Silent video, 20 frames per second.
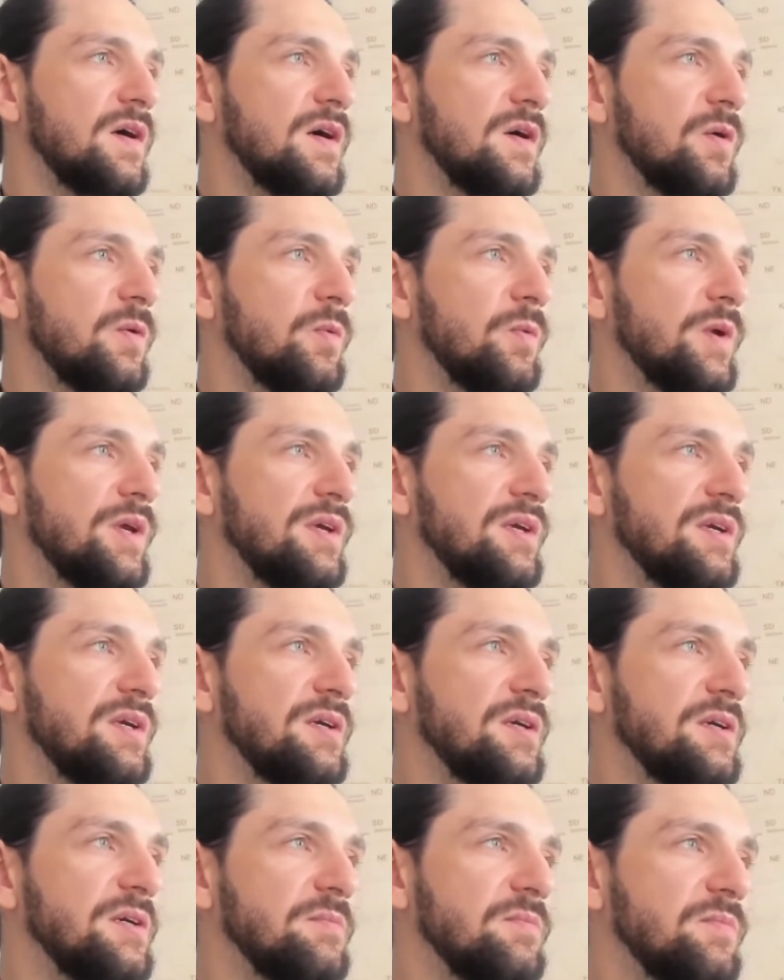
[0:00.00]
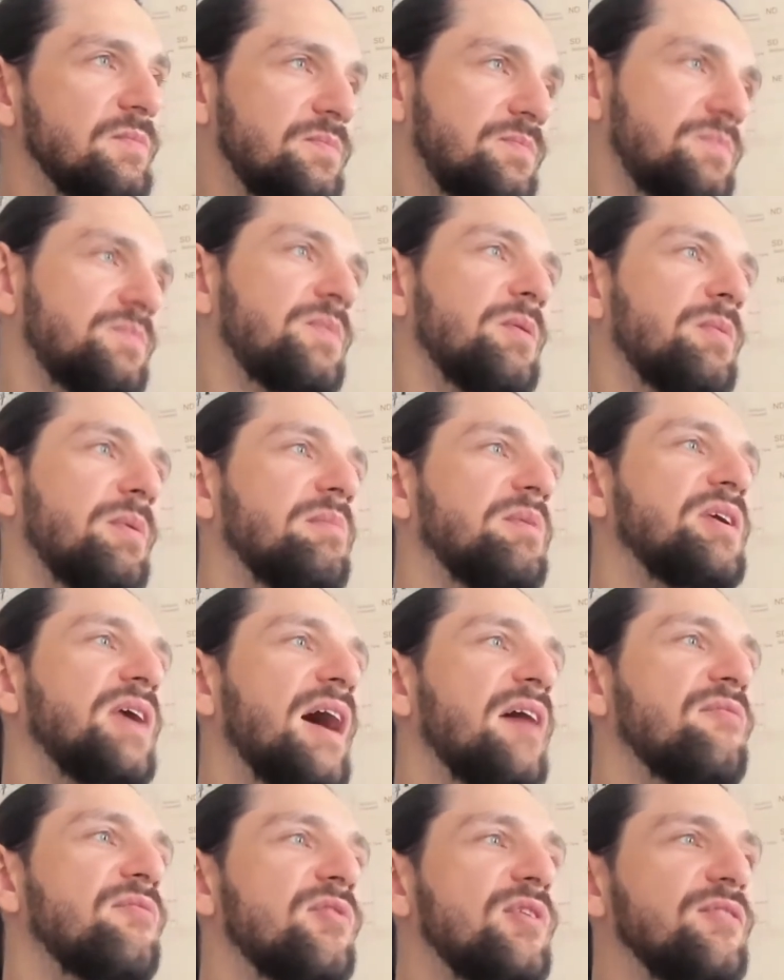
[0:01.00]
We probably
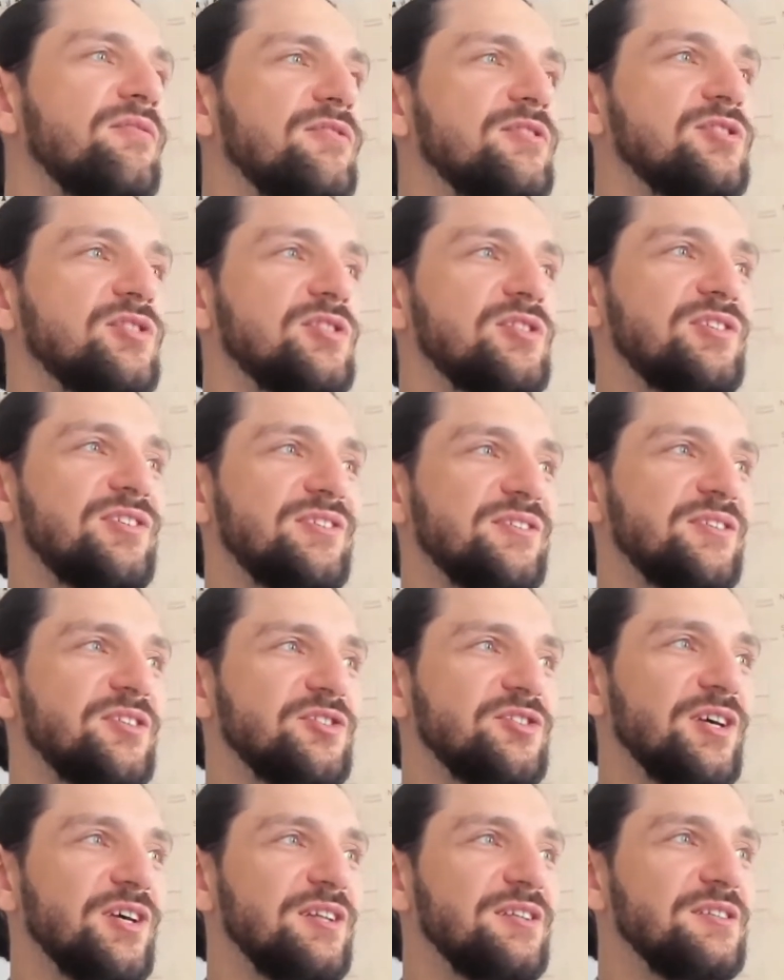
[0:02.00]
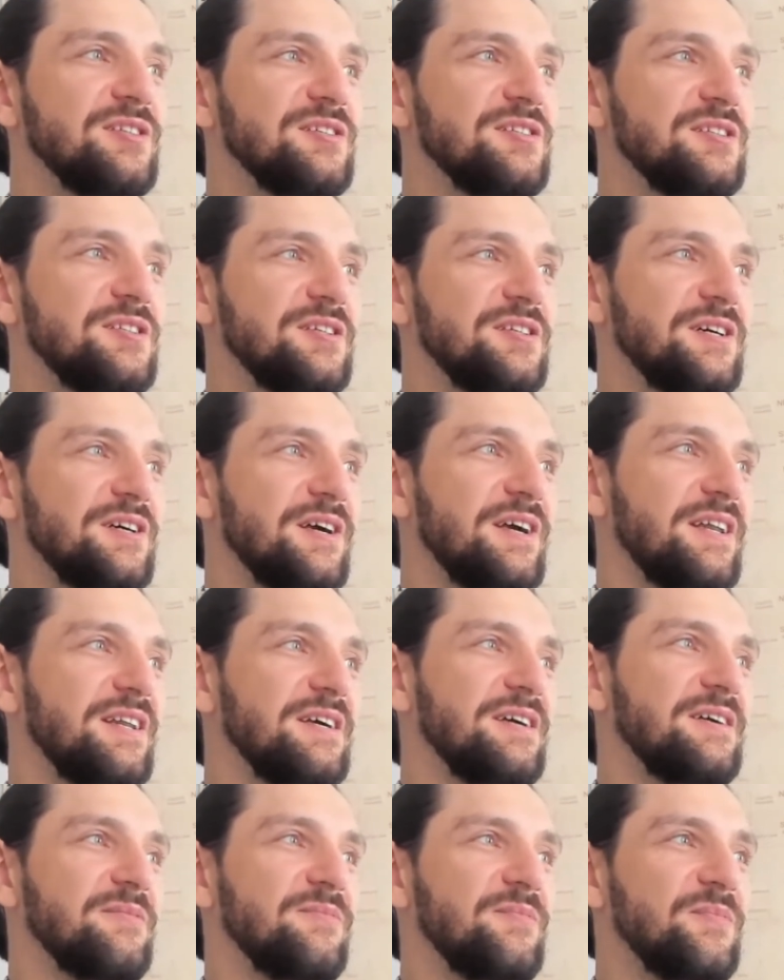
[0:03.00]
every physician,
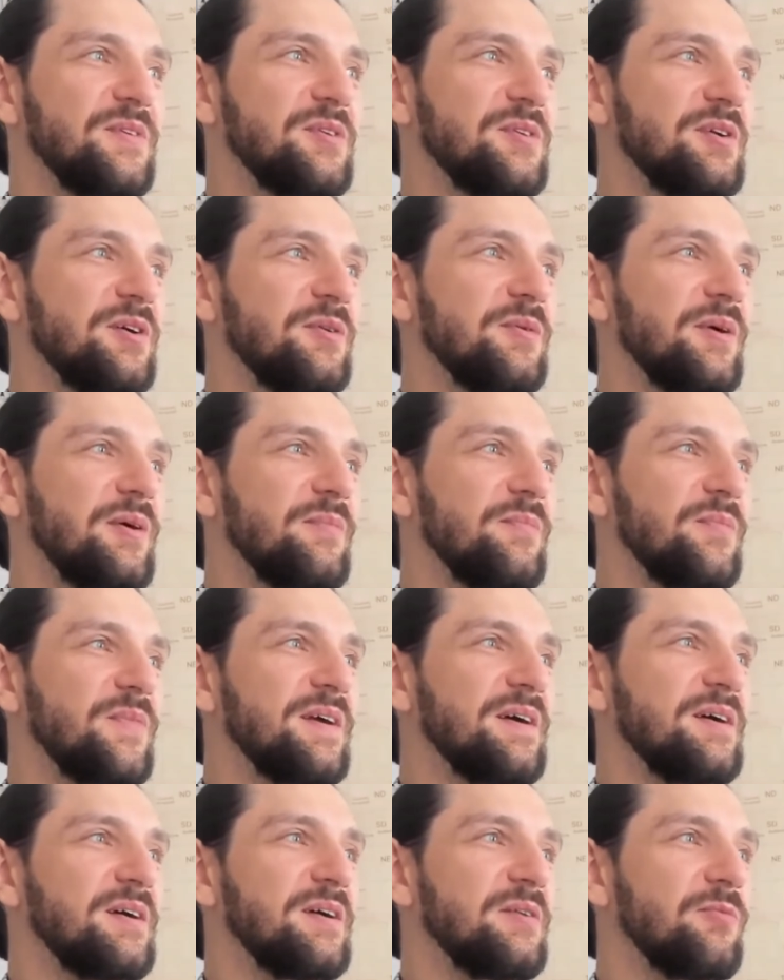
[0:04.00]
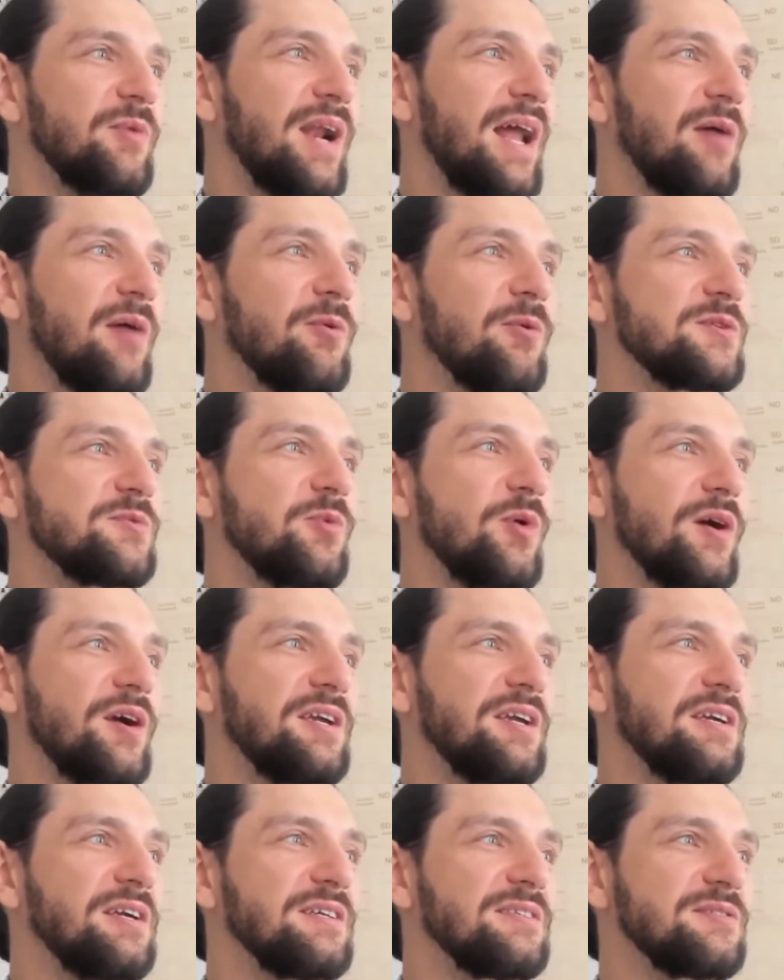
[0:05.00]
when I was
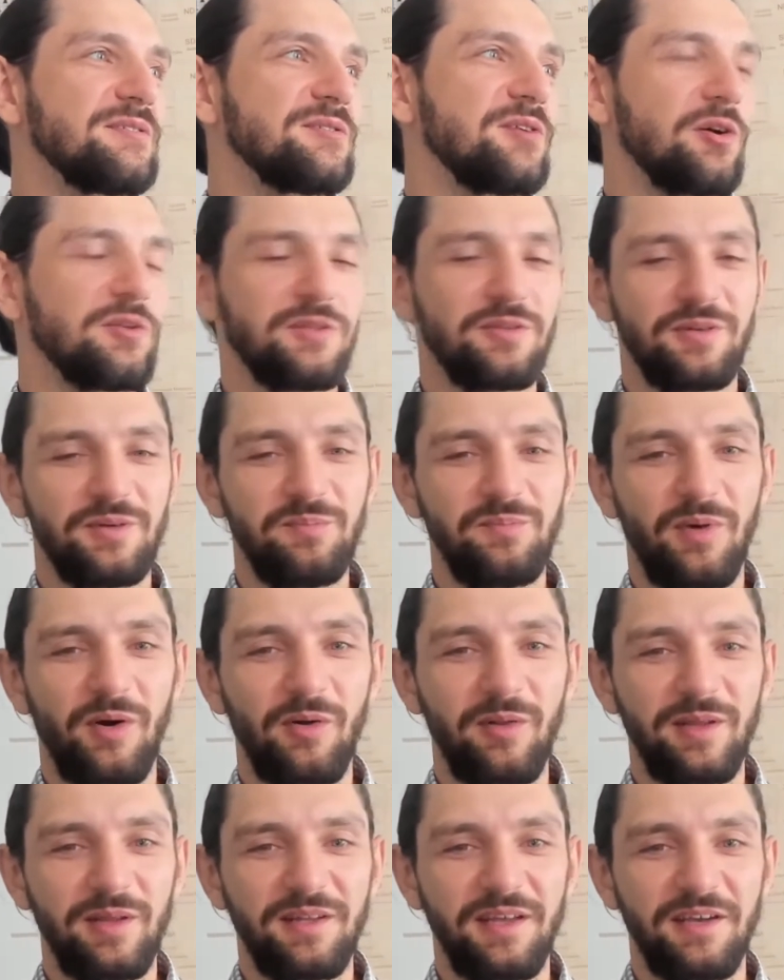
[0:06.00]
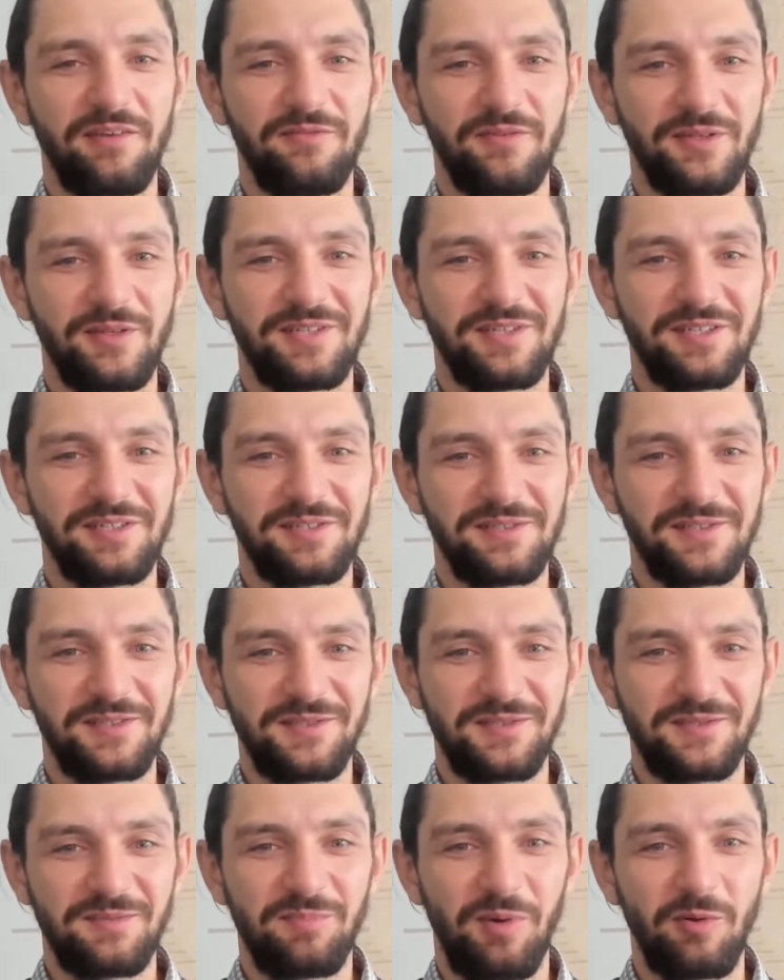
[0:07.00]
working as a doctor in Poland, I thought that it
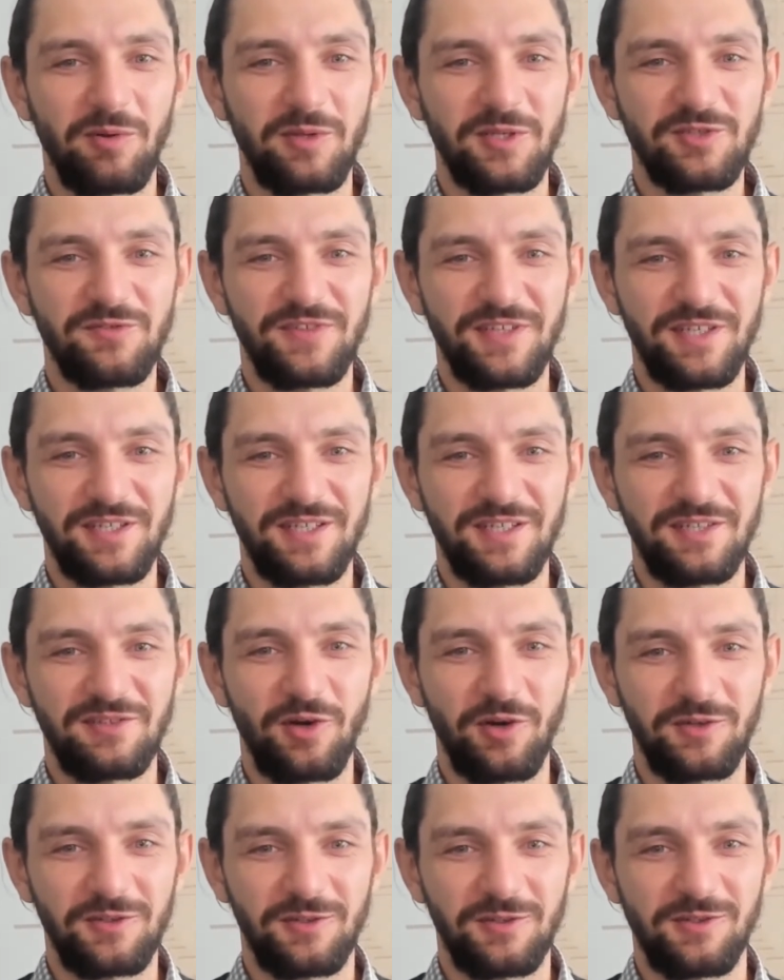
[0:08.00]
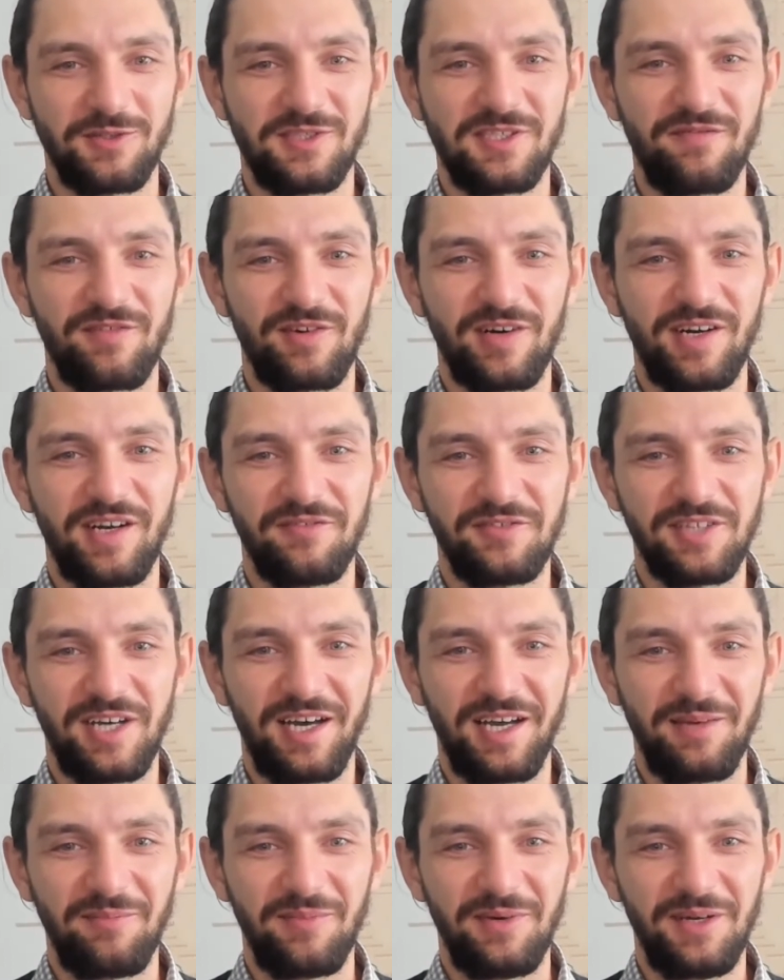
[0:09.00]
is Polish thing that doctors never have
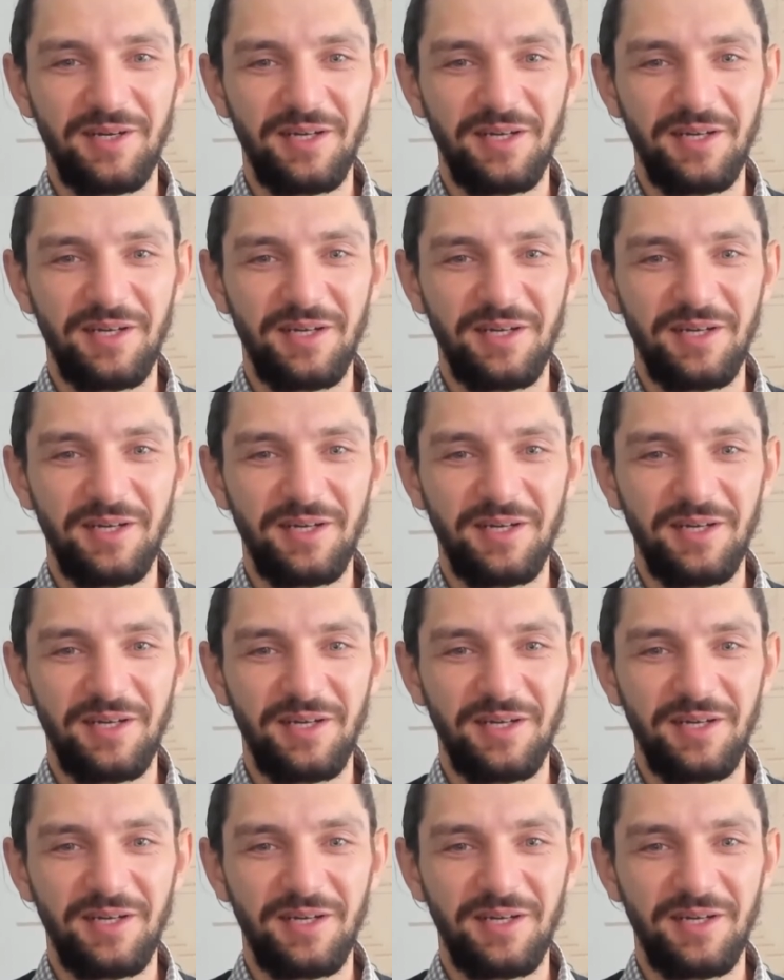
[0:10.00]
time.